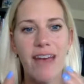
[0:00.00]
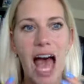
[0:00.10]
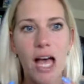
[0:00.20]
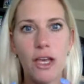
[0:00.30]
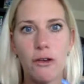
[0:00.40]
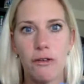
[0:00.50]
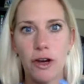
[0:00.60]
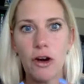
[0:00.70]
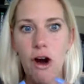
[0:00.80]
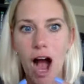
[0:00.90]
value for
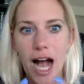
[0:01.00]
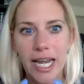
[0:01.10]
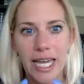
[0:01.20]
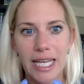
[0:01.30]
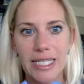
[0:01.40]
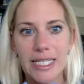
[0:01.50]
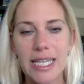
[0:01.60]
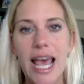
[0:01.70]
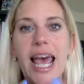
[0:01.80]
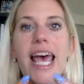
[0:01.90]
your audience,
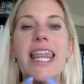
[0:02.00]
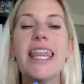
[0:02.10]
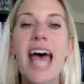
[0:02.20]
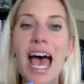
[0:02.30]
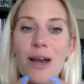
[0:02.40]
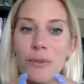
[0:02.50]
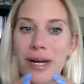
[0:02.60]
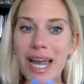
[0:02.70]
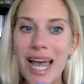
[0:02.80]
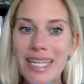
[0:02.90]
then
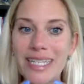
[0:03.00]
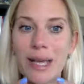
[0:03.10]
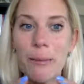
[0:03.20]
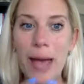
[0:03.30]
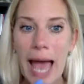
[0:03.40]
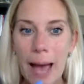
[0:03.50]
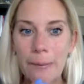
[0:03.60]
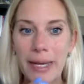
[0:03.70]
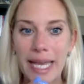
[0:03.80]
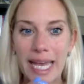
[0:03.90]
what ends up
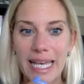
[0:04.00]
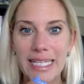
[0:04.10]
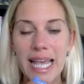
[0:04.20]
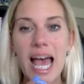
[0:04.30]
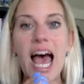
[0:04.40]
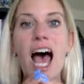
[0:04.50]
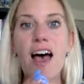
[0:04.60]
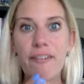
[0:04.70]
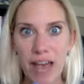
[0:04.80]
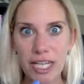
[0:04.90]
happening is
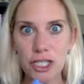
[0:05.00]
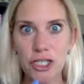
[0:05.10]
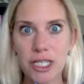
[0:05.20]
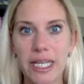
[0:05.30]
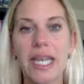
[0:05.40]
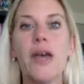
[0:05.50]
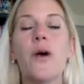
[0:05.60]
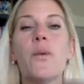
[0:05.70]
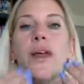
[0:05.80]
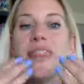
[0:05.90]
eventually
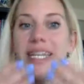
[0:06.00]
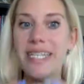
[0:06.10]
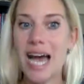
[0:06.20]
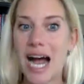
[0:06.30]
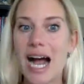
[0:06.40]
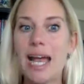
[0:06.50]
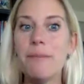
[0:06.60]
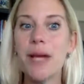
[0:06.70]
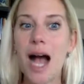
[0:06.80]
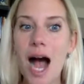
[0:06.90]
when the
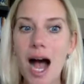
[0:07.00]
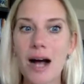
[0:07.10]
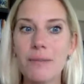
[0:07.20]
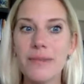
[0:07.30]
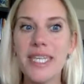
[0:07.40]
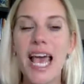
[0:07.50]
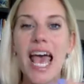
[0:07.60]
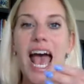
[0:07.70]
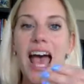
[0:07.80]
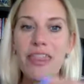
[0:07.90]
time comes
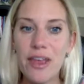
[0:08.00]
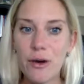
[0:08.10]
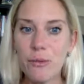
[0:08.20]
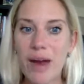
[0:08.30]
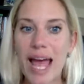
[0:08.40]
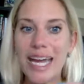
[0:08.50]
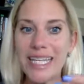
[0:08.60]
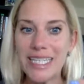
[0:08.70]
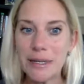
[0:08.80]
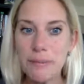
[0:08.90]
and they're
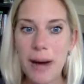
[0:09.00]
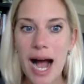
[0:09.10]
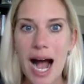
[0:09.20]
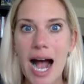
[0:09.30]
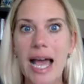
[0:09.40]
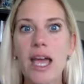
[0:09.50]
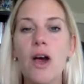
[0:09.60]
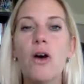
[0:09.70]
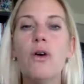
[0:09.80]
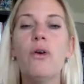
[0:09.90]
ready to buy,
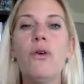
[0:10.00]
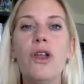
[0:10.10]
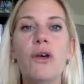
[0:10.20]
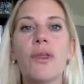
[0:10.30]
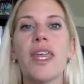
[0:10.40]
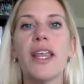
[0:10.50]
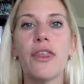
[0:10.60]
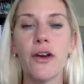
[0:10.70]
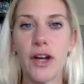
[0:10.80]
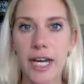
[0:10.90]
who do you think
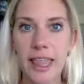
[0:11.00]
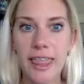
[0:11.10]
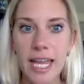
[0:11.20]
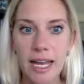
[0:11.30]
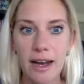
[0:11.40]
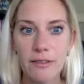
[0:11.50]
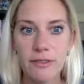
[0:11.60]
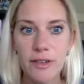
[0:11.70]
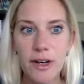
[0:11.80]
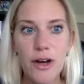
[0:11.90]
they're going to think
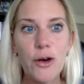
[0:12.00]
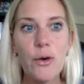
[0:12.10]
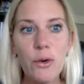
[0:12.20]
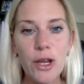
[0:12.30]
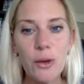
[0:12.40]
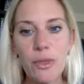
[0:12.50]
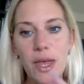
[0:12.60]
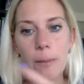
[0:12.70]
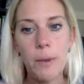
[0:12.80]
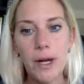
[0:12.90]
of? Who do you
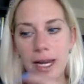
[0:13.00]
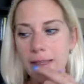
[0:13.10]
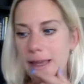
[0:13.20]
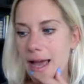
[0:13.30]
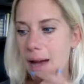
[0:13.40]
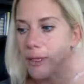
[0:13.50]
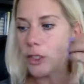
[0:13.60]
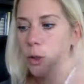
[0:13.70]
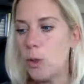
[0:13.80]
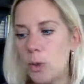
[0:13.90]
think, put it in the
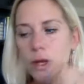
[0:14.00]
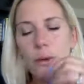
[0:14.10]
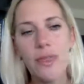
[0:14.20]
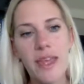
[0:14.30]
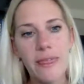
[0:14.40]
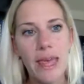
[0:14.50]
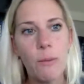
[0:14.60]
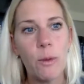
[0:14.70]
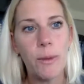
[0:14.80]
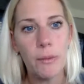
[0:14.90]
comments, who do you think they
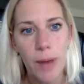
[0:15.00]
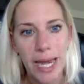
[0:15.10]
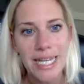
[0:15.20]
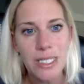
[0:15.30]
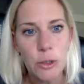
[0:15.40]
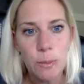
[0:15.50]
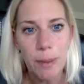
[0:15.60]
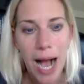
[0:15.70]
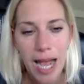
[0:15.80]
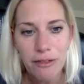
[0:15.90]
will be ready to
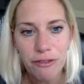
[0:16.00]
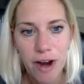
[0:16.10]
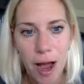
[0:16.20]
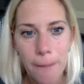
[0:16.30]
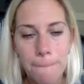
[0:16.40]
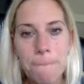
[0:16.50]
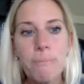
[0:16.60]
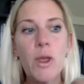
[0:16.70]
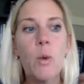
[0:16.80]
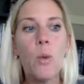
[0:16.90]
buy from
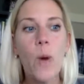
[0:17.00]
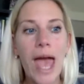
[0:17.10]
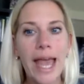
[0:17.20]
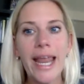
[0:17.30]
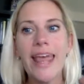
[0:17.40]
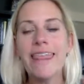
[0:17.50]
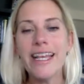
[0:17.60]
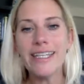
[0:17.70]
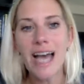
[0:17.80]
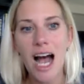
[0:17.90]
when
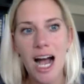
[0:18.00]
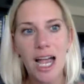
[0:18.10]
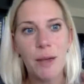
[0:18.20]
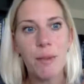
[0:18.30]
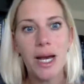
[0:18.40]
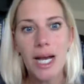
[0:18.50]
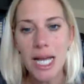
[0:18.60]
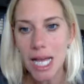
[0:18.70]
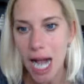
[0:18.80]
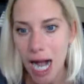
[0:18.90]
the time
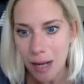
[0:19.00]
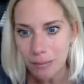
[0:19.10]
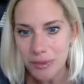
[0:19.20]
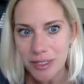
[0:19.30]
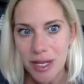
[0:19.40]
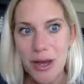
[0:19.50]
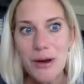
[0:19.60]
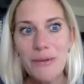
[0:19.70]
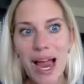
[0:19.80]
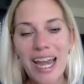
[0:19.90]
comes?
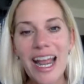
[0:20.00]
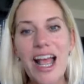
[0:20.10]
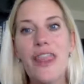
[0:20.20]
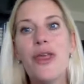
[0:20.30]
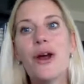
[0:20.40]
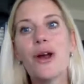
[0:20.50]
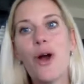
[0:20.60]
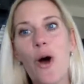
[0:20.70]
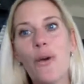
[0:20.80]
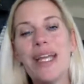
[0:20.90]
Right? They're
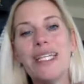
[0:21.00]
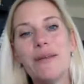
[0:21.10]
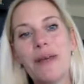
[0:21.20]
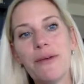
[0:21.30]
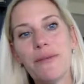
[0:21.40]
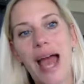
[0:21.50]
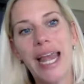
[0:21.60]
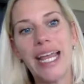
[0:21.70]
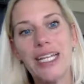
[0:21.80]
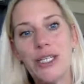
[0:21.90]
going to be
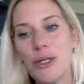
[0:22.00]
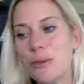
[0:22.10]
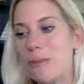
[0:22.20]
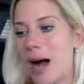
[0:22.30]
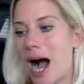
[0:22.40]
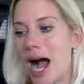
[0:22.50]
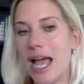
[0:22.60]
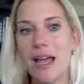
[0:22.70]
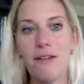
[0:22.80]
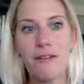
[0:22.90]
ready to
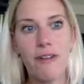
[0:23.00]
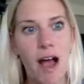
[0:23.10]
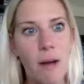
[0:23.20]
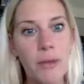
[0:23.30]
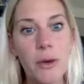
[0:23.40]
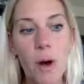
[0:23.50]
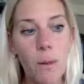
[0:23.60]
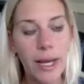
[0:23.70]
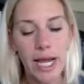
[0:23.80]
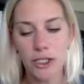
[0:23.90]
buy from you. Oh
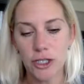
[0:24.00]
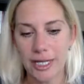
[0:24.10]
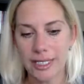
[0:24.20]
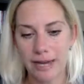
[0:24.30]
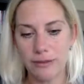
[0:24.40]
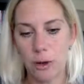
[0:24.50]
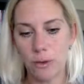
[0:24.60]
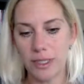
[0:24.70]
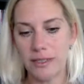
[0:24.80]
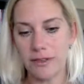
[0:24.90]
my gosh, you guys, I
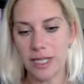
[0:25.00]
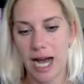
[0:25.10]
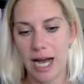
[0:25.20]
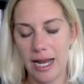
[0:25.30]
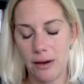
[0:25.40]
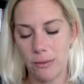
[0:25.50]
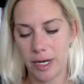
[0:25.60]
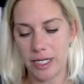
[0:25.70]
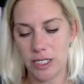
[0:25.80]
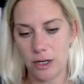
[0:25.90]
totally forgot. I
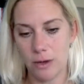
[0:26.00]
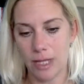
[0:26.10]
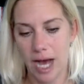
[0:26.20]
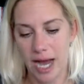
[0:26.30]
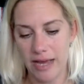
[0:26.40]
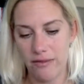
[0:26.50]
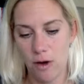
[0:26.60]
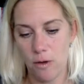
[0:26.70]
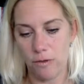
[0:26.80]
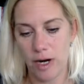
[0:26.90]
wanted to go live
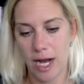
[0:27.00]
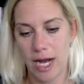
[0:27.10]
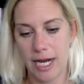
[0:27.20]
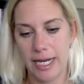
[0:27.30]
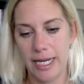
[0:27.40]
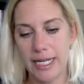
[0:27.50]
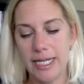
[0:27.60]
over on